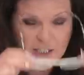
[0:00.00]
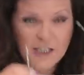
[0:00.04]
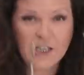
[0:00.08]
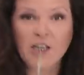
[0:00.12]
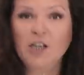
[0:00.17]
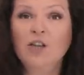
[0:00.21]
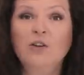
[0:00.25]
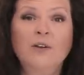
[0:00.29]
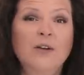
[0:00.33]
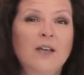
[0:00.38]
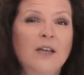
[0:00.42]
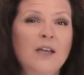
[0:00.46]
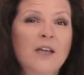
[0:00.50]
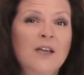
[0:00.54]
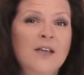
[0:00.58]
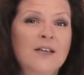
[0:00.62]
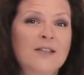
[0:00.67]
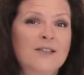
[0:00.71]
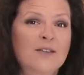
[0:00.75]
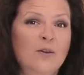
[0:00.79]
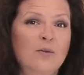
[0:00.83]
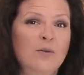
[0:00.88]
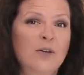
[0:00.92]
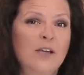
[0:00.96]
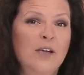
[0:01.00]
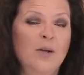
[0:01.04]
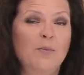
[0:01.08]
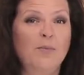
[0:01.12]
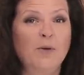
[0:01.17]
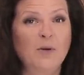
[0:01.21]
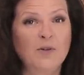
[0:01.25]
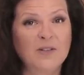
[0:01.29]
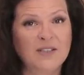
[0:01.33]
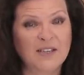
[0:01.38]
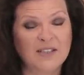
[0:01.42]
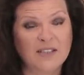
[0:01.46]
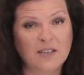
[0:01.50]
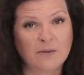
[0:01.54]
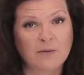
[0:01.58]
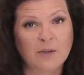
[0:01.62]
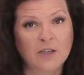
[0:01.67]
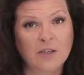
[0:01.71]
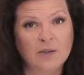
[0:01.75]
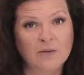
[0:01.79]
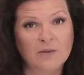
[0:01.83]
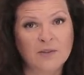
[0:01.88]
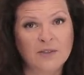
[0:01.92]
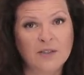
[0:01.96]
curing is only a process that we
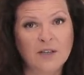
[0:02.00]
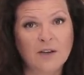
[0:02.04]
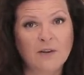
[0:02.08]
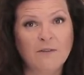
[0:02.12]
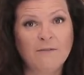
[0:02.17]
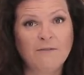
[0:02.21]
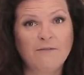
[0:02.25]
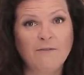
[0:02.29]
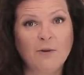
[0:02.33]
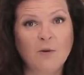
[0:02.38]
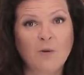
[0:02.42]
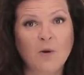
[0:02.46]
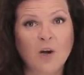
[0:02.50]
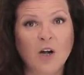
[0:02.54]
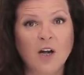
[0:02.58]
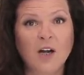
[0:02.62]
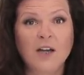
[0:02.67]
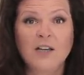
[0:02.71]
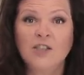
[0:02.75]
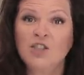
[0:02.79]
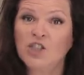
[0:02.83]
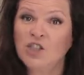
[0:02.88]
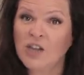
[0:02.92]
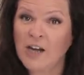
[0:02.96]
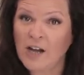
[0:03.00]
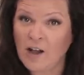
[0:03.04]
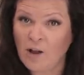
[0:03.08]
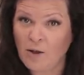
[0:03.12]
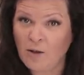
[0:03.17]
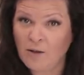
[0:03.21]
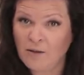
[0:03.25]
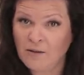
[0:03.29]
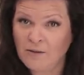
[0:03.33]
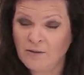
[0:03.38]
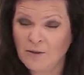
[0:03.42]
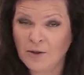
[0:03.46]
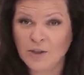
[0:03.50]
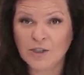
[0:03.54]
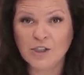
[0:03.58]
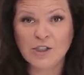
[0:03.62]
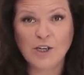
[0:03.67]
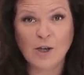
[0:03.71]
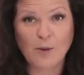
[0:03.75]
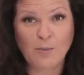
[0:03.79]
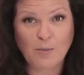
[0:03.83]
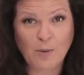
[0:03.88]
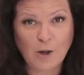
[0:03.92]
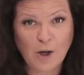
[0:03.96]
use for gel or
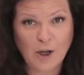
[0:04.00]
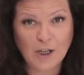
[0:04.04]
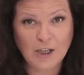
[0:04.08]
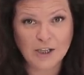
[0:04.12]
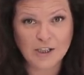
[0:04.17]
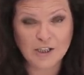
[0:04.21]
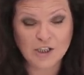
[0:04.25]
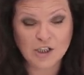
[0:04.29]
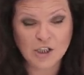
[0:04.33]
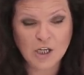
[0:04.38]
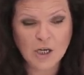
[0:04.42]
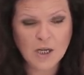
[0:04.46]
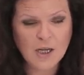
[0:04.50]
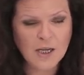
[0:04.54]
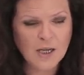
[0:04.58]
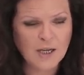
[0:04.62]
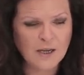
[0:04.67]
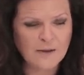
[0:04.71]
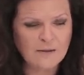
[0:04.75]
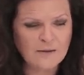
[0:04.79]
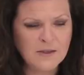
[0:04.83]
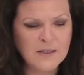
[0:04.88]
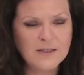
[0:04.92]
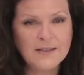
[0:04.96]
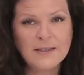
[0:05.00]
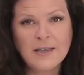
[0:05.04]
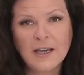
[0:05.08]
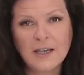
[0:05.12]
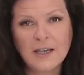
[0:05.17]
gel polish. In this